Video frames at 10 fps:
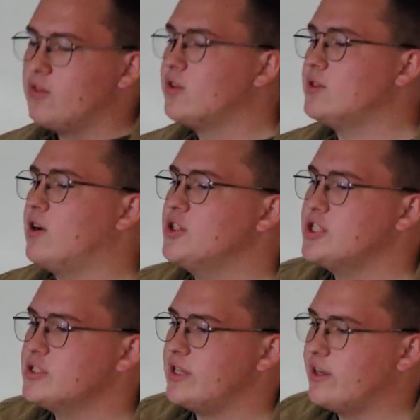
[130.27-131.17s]
The
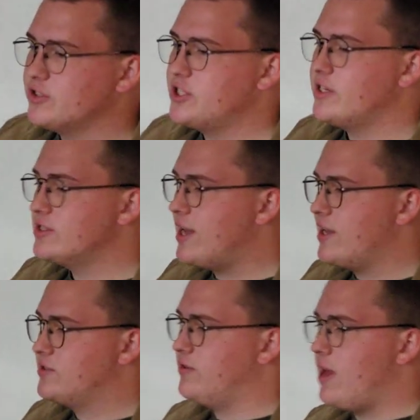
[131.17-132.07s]
largest energy
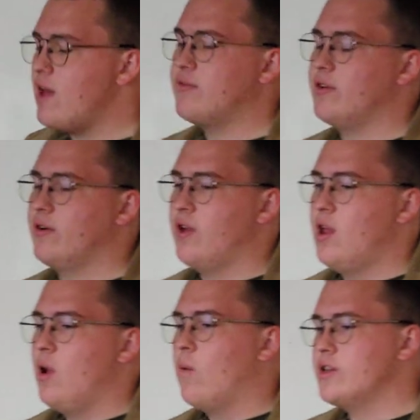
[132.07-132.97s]
disaster ever
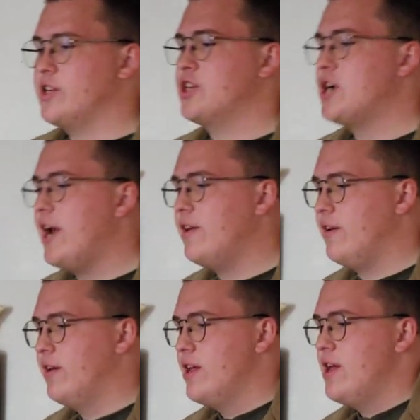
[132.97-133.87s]
was in China,